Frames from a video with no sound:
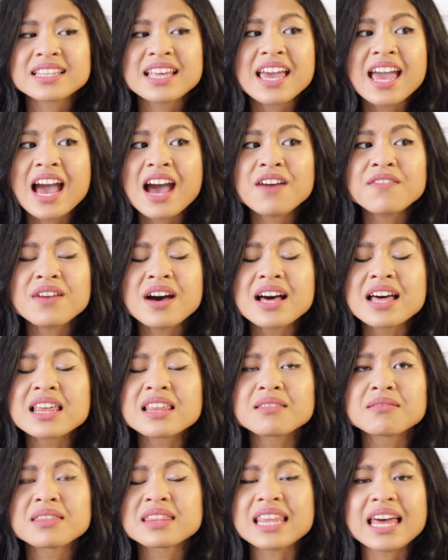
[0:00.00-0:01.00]
They have
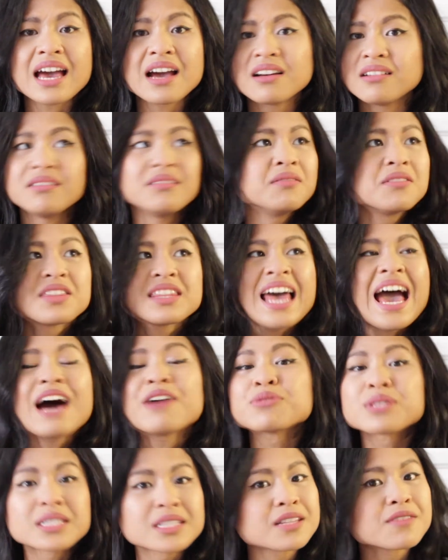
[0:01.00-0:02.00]

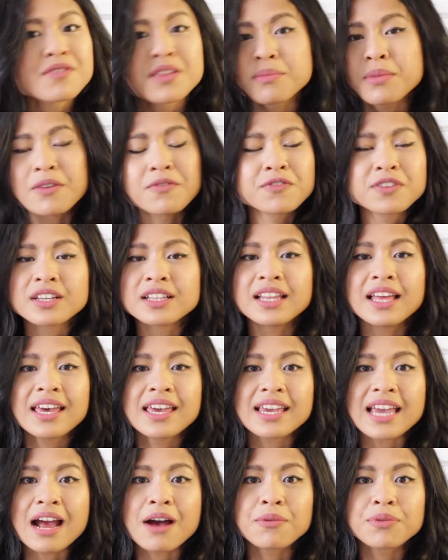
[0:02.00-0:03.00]
thousands of them, I feel
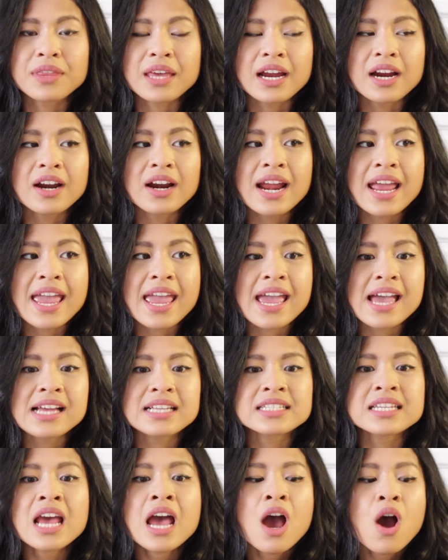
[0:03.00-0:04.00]
like, out there. And